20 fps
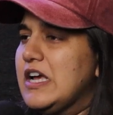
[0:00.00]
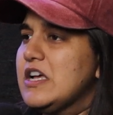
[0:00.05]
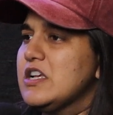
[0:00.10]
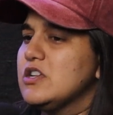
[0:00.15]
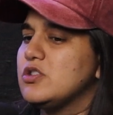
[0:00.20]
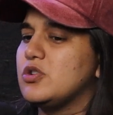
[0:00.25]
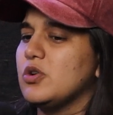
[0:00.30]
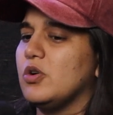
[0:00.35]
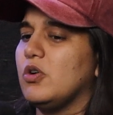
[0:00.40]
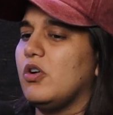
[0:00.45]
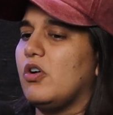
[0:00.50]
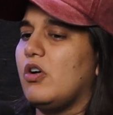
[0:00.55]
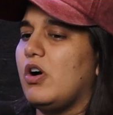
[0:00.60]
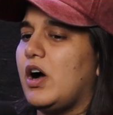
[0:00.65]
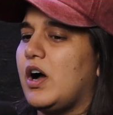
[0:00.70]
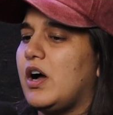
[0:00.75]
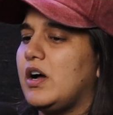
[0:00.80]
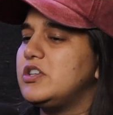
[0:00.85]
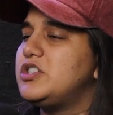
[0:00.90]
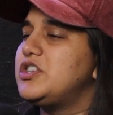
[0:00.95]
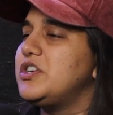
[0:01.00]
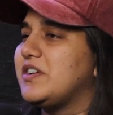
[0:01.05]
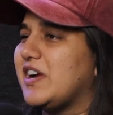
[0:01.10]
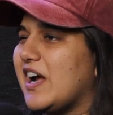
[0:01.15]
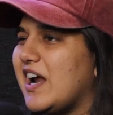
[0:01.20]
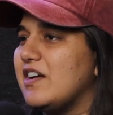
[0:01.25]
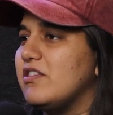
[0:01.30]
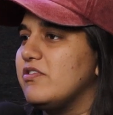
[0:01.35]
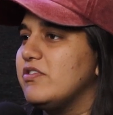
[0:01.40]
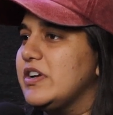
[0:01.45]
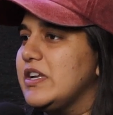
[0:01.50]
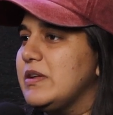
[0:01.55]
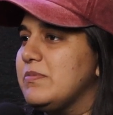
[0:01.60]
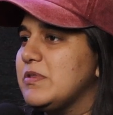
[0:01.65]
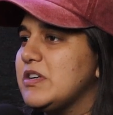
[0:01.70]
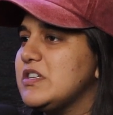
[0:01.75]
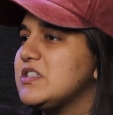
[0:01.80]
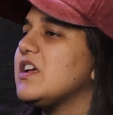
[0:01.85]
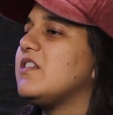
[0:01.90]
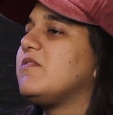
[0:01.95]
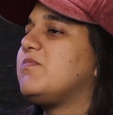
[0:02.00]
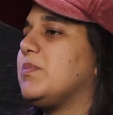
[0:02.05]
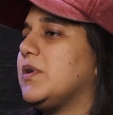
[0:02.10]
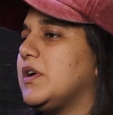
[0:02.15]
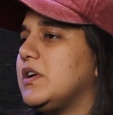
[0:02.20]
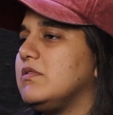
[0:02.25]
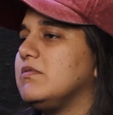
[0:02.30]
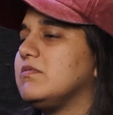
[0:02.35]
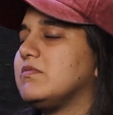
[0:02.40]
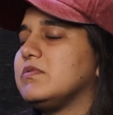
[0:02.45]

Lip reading: So she kind of redeemed herself, but